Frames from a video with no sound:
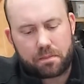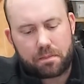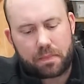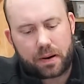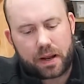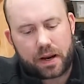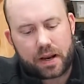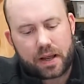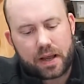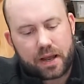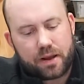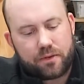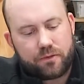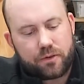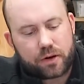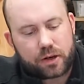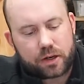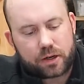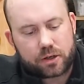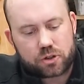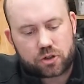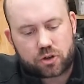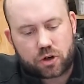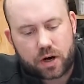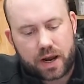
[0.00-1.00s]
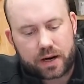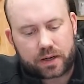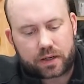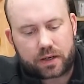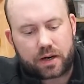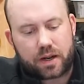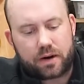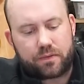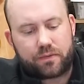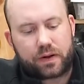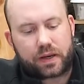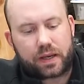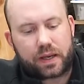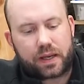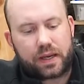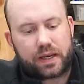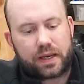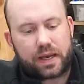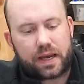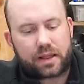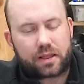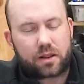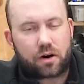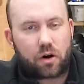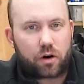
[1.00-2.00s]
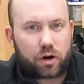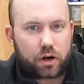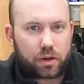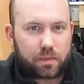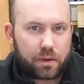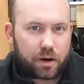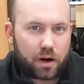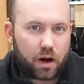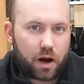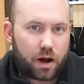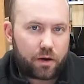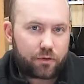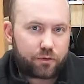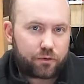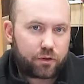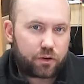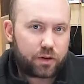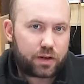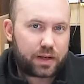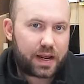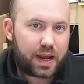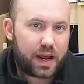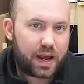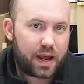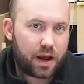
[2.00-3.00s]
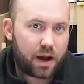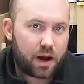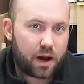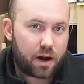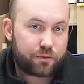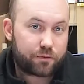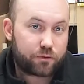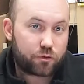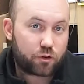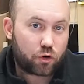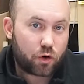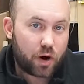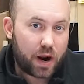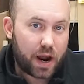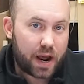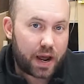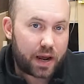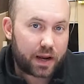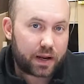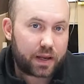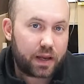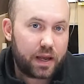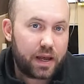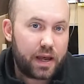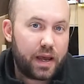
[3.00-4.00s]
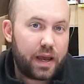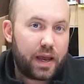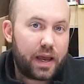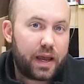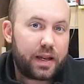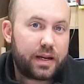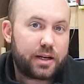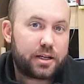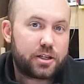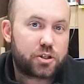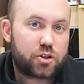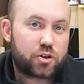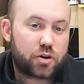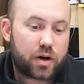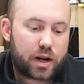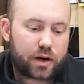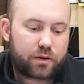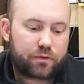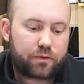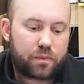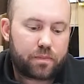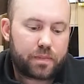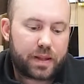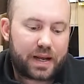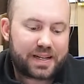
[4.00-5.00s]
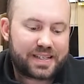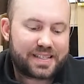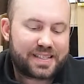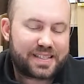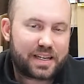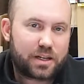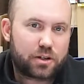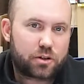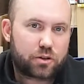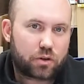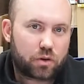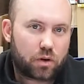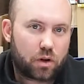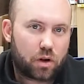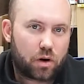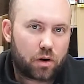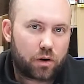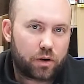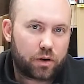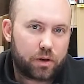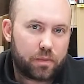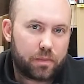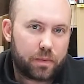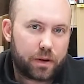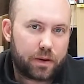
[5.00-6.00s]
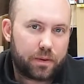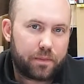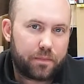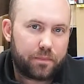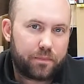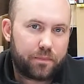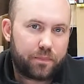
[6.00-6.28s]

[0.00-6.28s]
But if you can distract enough, it can get the argument off track and distract from that central argument.